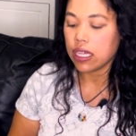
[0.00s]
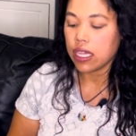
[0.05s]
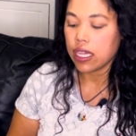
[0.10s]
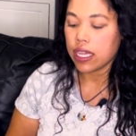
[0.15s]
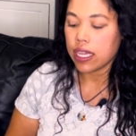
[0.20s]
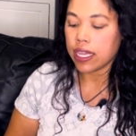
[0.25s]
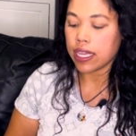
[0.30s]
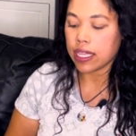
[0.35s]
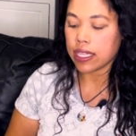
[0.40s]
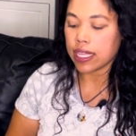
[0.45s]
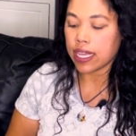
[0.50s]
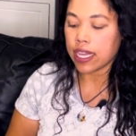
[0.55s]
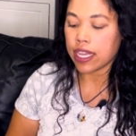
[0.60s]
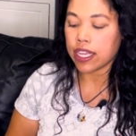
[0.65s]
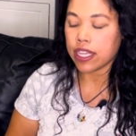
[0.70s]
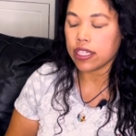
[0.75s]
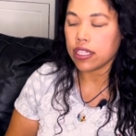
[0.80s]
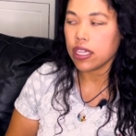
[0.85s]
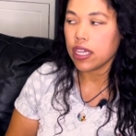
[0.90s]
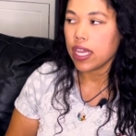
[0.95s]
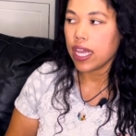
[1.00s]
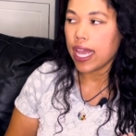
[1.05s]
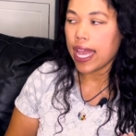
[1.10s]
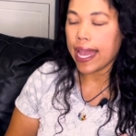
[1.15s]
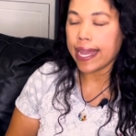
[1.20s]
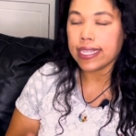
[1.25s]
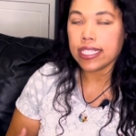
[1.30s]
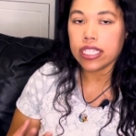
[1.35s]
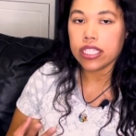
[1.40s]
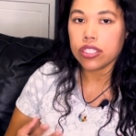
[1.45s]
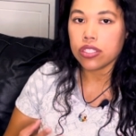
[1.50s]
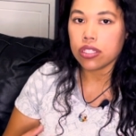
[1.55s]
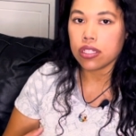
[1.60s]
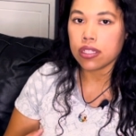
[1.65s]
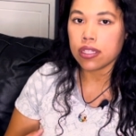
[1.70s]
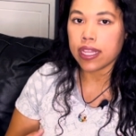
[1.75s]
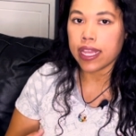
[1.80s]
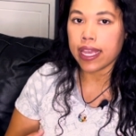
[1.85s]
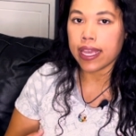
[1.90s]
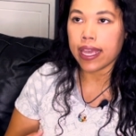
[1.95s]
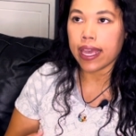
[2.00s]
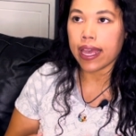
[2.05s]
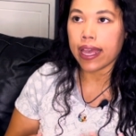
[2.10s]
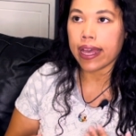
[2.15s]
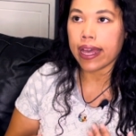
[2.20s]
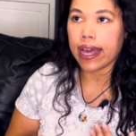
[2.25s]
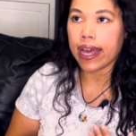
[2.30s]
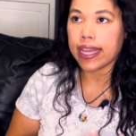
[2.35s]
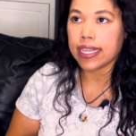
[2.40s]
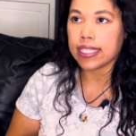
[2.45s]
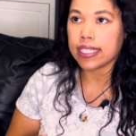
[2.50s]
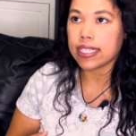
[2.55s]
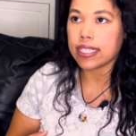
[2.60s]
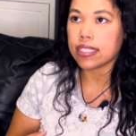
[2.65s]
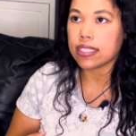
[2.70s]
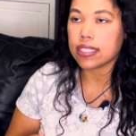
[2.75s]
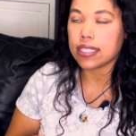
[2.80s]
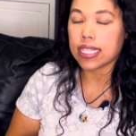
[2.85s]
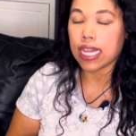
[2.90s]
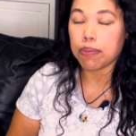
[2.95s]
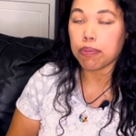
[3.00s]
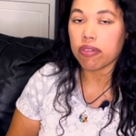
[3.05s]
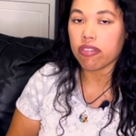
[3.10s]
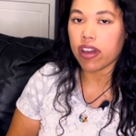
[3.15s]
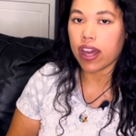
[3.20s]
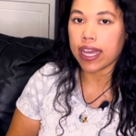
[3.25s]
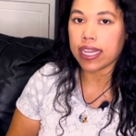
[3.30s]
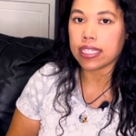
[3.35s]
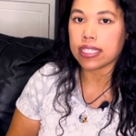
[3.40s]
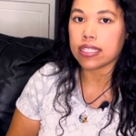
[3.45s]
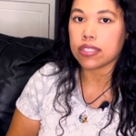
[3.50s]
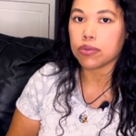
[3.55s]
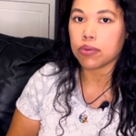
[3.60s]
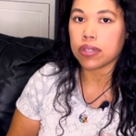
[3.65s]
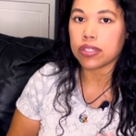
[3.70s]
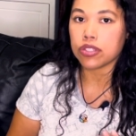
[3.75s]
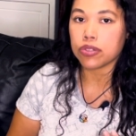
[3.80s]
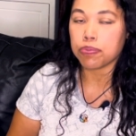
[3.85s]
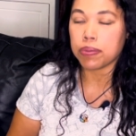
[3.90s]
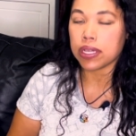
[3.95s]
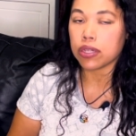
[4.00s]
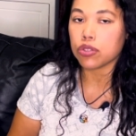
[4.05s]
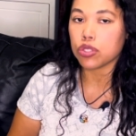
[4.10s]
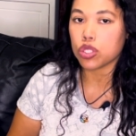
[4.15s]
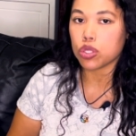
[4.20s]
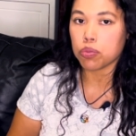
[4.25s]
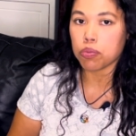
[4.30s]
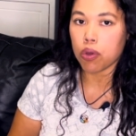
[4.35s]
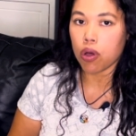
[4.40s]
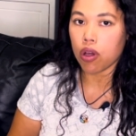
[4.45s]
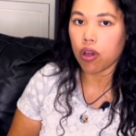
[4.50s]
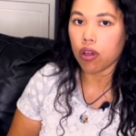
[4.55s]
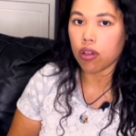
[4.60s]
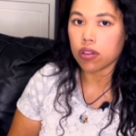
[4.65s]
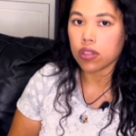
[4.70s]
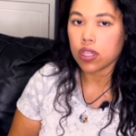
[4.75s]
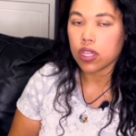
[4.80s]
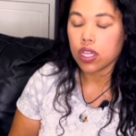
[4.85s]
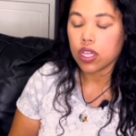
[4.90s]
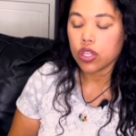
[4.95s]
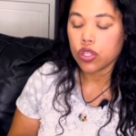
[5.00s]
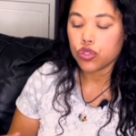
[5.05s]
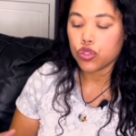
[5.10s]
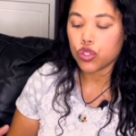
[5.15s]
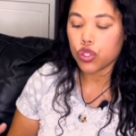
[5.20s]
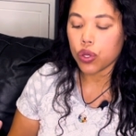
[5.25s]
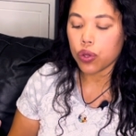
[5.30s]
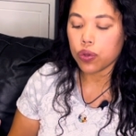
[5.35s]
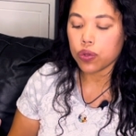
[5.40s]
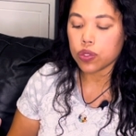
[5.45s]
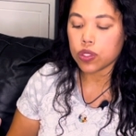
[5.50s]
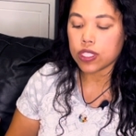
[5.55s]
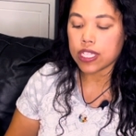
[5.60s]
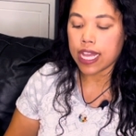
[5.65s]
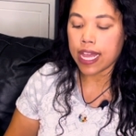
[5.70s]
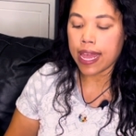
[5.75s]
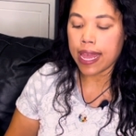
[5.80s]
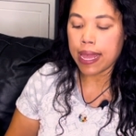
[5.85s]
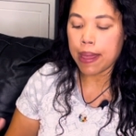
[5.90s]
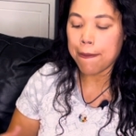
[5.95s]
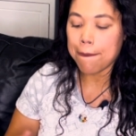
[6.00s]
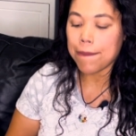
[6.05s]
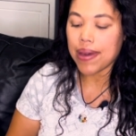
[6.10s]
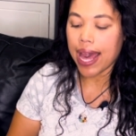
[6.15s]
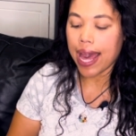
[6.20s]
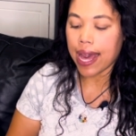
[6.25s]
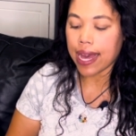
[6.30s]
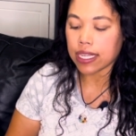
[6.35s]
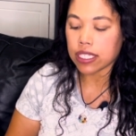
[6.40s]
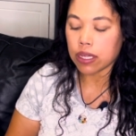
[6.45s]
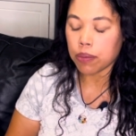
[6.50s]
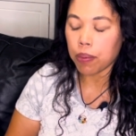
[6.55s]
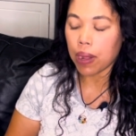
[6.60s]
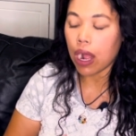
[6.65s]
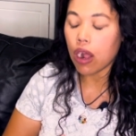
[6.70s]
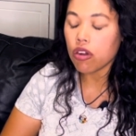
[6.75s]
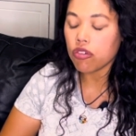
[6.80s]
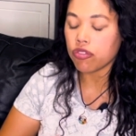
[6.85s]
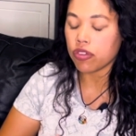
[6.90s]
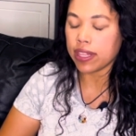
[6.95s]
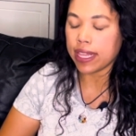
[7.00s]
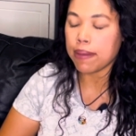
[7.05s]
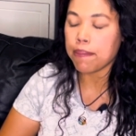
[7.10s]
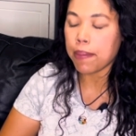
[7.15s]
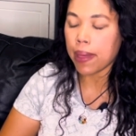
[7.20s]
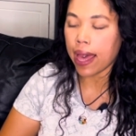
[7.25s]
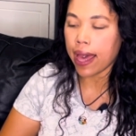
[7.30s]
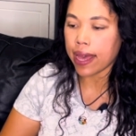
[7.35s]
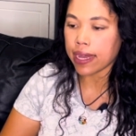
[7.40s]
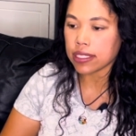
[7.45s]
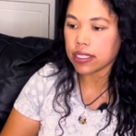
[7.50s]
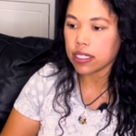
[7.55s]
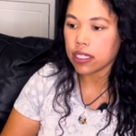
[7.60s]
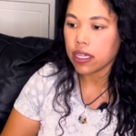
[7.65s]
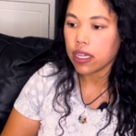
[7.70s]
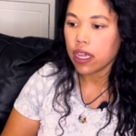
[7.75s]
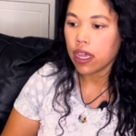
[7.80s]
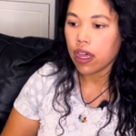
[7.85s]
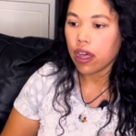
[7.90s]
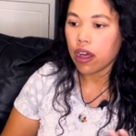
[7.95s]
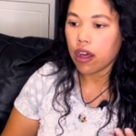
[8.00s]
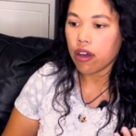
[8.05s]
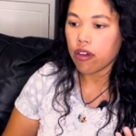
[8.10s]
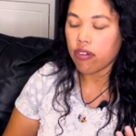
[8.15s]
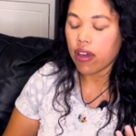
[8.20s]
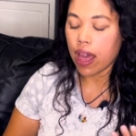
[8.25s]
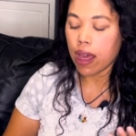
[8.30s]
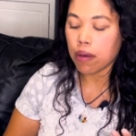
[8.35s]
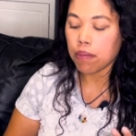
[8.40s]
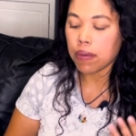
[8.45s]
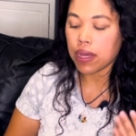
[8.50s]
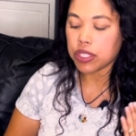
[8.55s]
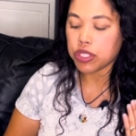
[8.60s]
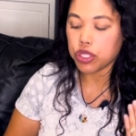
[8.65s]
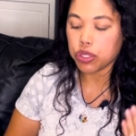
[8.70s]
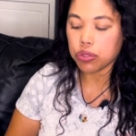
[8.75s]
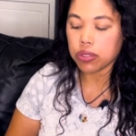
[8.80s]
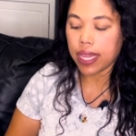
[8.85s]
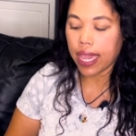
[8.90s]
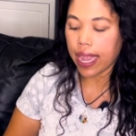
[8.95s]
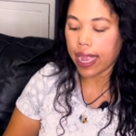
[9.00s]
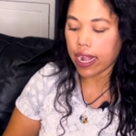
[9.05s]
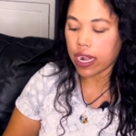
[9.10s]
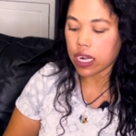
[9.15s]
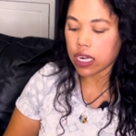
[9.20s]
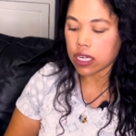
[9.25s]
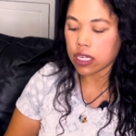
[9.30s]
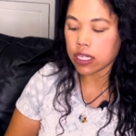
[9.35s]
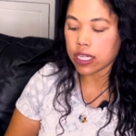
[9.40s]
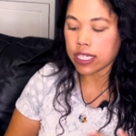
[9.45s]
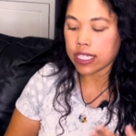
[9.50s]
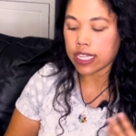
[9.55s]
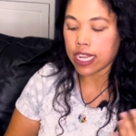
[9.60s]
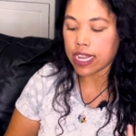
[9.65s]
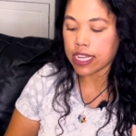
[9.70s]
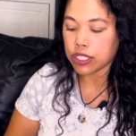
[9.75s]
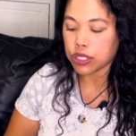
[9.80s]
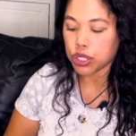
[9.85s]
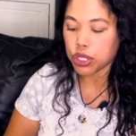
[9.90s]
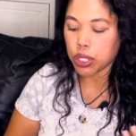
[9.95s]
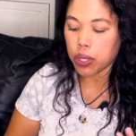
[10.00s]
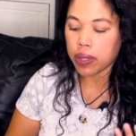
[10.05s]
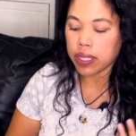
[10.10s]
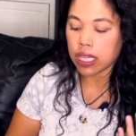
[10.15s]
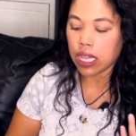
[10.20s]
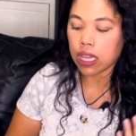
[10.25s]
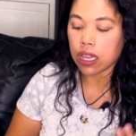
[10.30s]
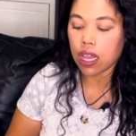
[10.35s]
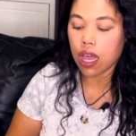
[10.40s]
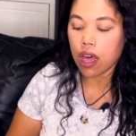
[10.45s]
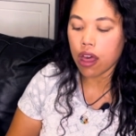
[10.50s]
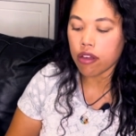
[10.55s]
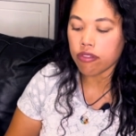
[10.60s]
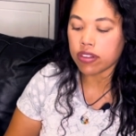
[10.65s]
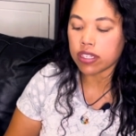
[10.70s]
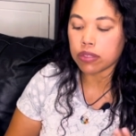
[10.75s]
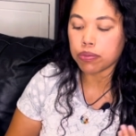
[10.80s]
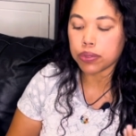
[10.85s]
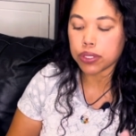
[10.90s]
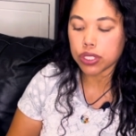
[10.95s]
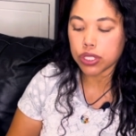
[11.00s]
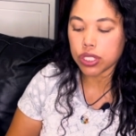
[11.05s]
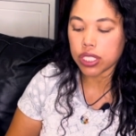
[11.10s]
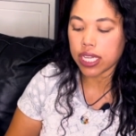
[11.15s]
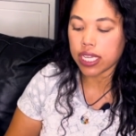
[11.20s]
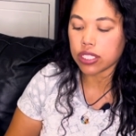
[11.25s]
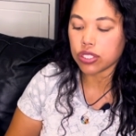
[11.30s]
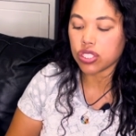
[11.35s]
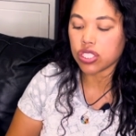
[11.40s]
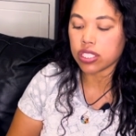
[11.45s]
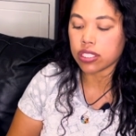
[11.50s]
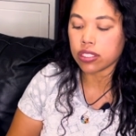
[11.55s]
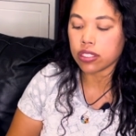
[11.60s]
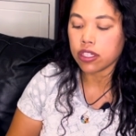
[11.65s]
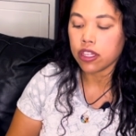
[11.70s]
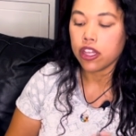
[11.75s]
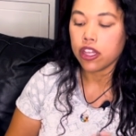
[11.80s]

and that any like kindness, type of kindness, whether big or small, shows that impact, a powerful impact of how much you care, and that you're showing the love and appreciation